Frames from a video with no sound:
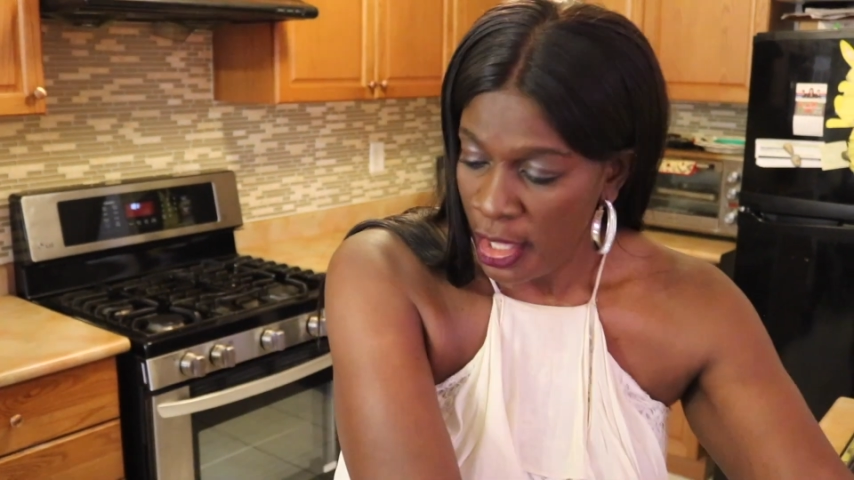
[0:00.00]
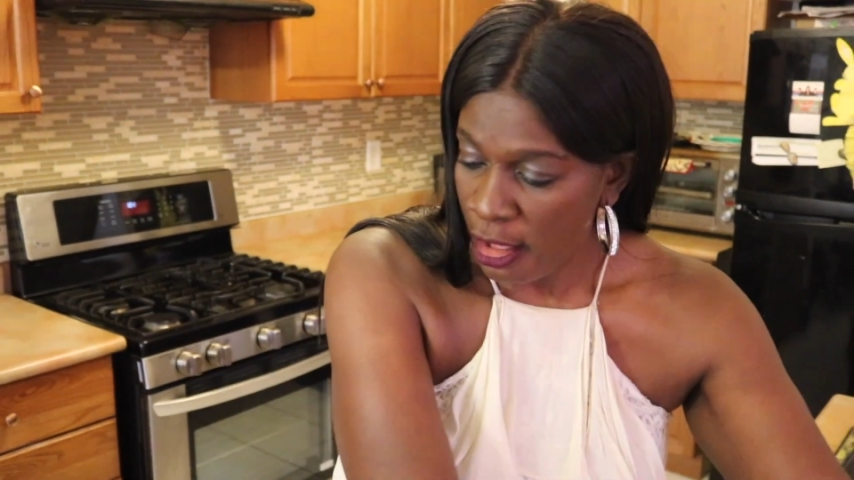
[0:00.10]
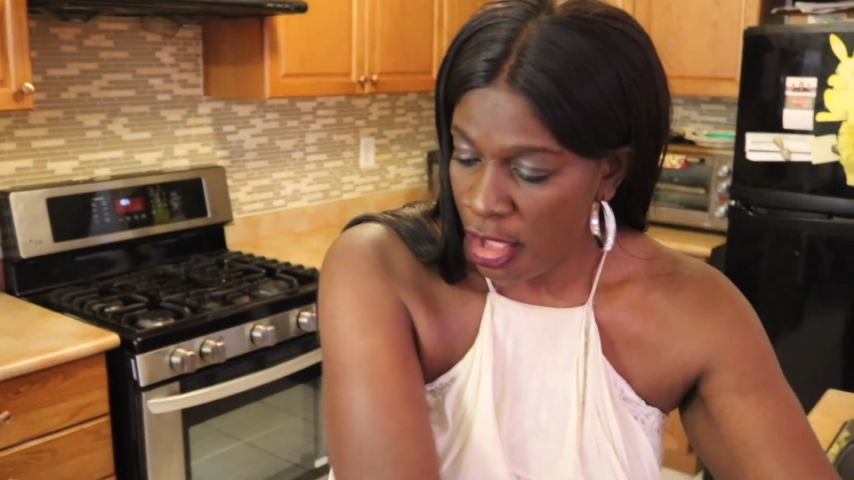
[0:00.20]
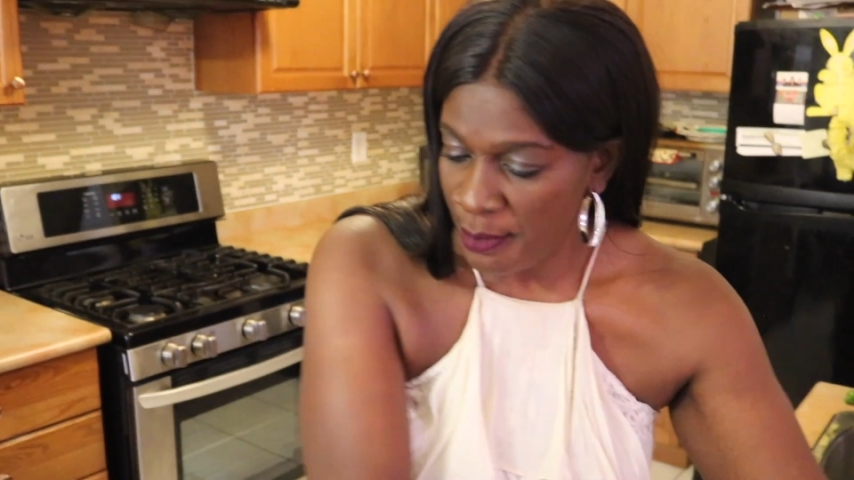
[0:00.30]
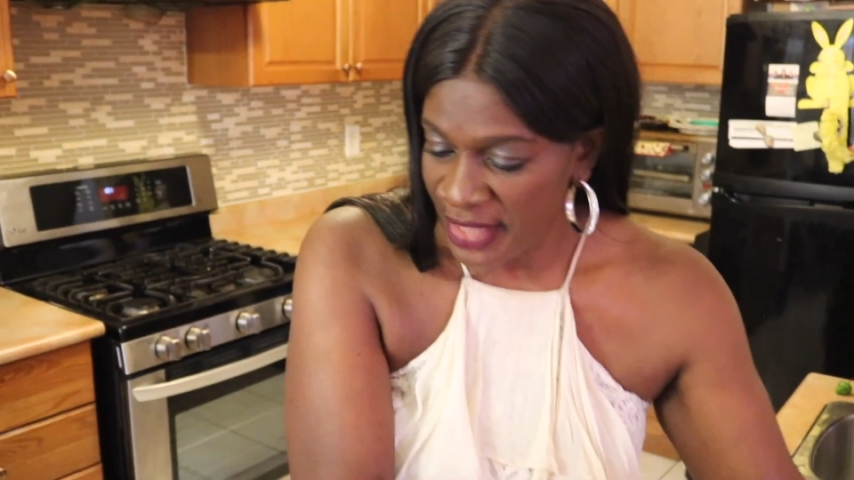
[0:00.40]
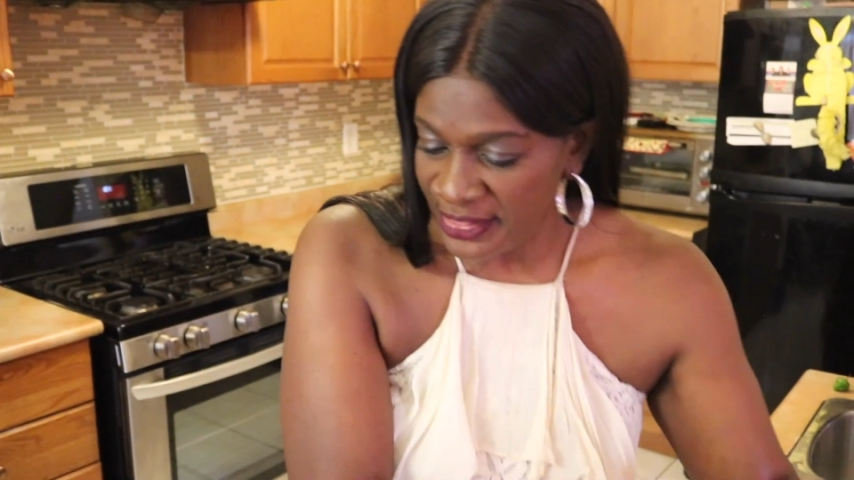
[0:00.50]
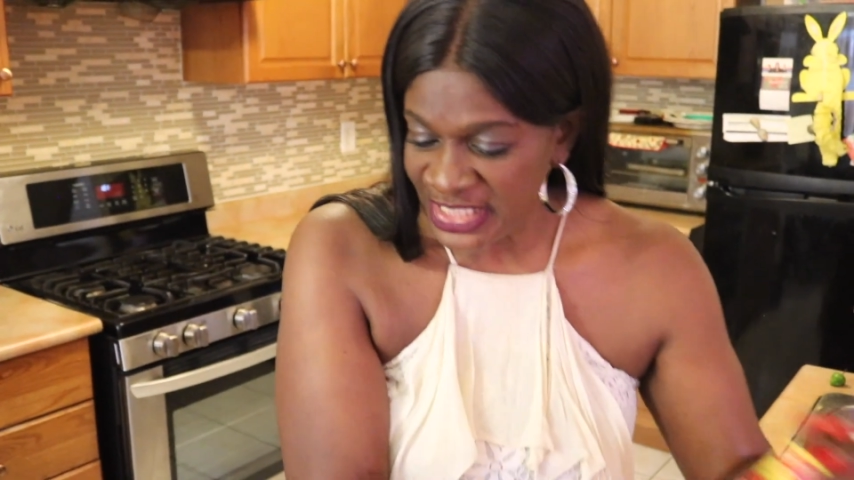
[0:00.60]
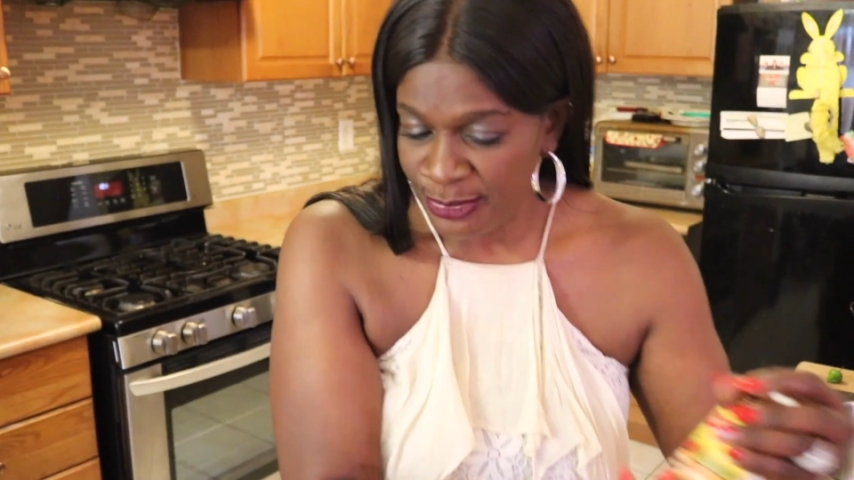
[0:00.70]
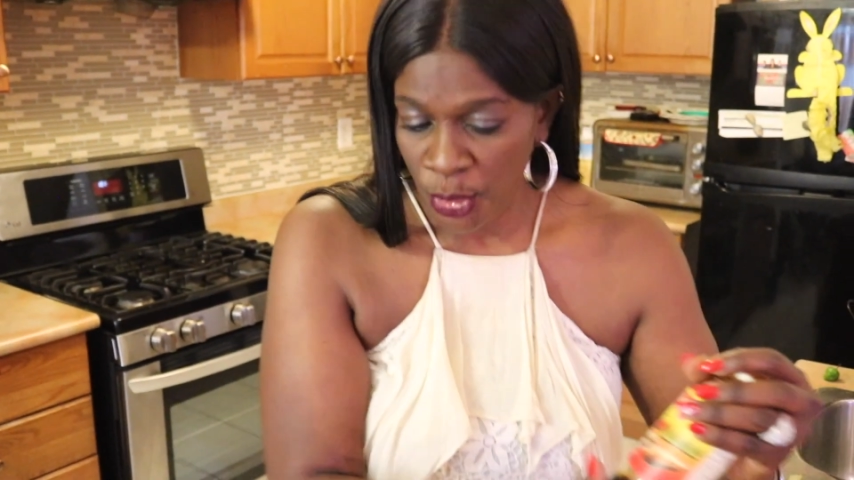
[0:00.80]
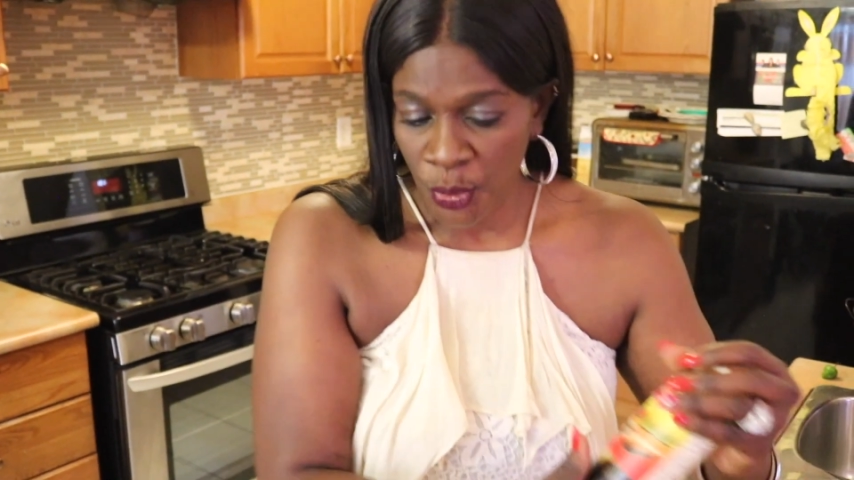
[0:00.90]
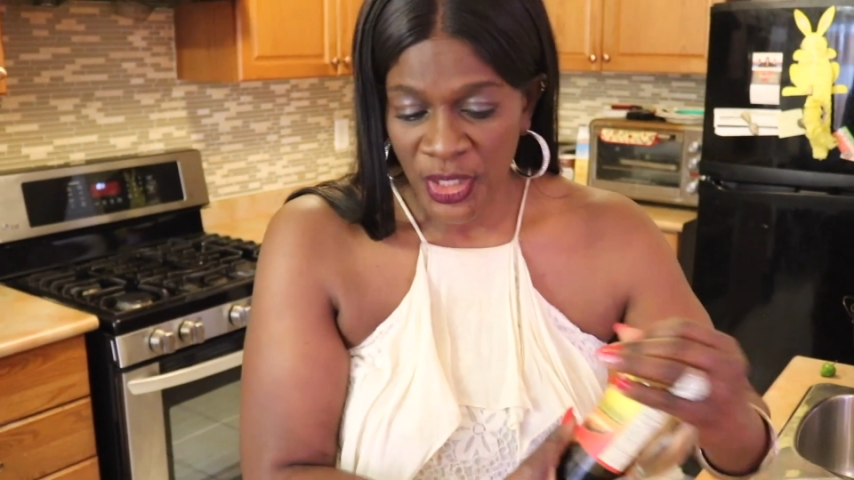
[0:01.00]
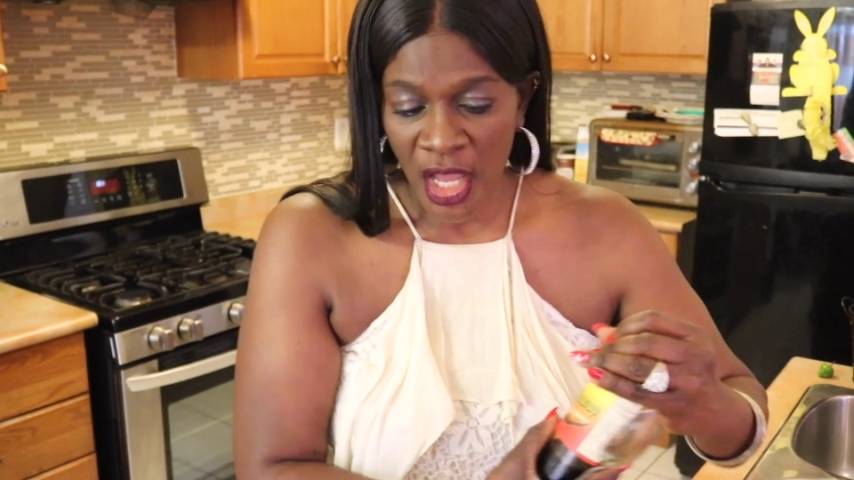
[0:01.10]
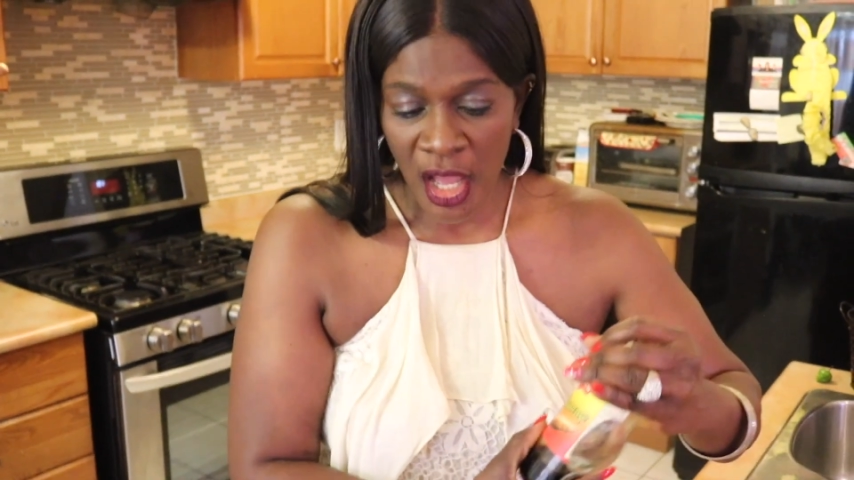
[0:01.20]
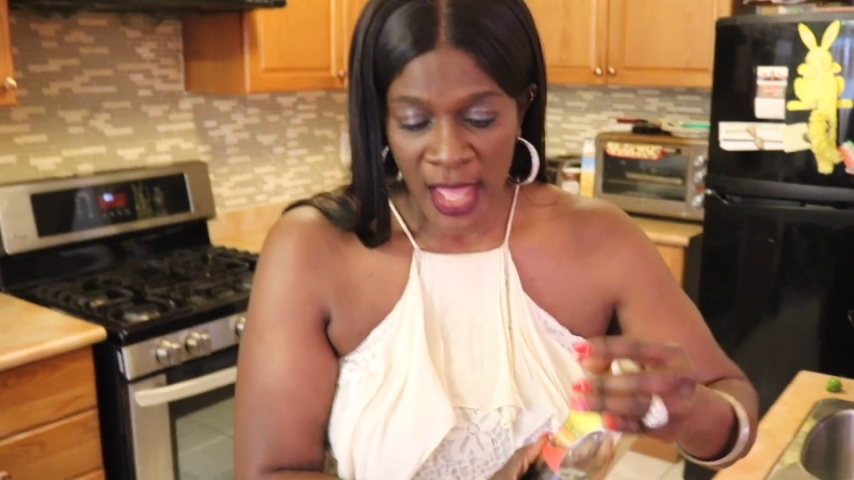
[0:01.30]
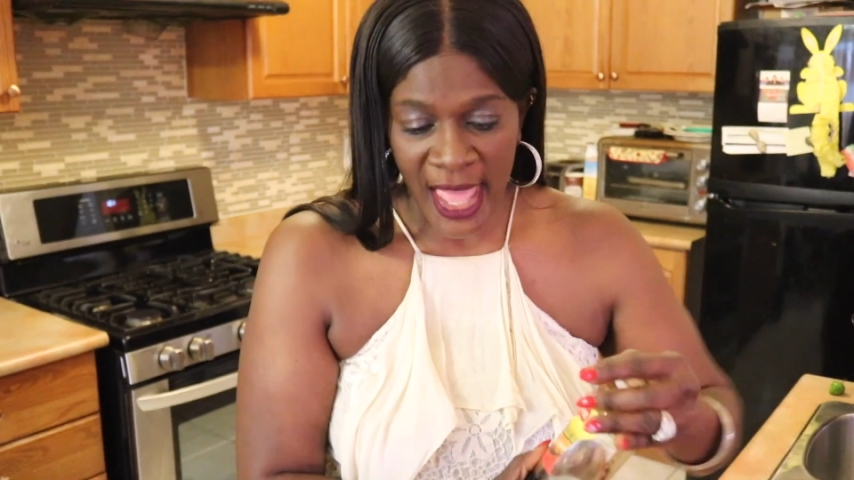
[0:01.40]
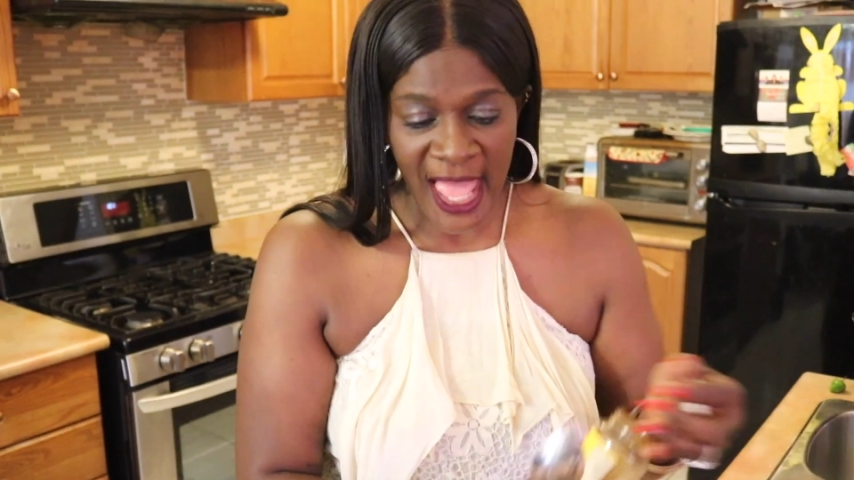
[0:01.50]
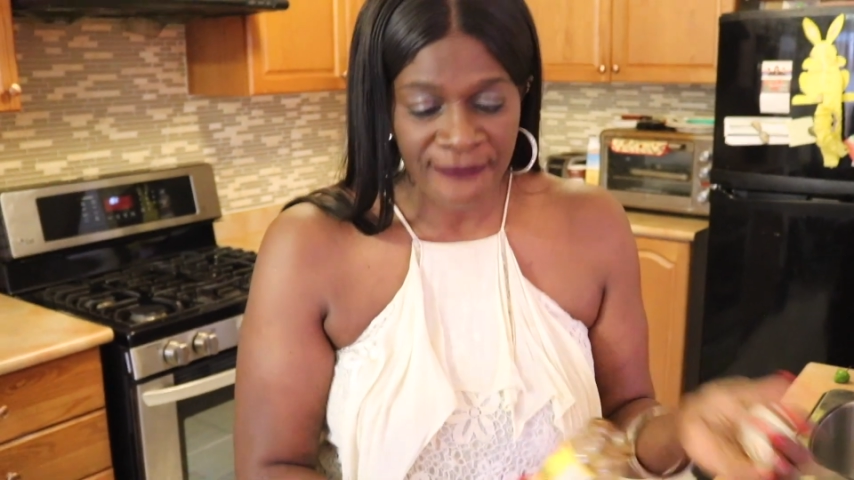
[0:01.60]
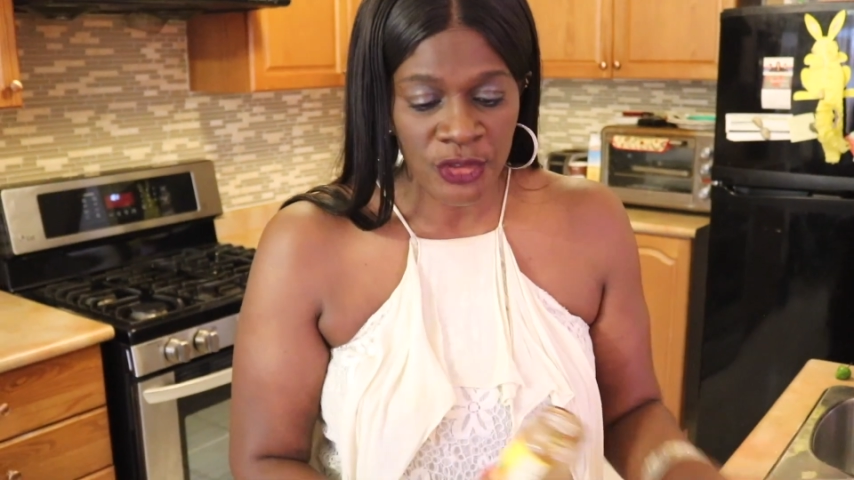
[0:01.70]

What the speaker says: at this moment I have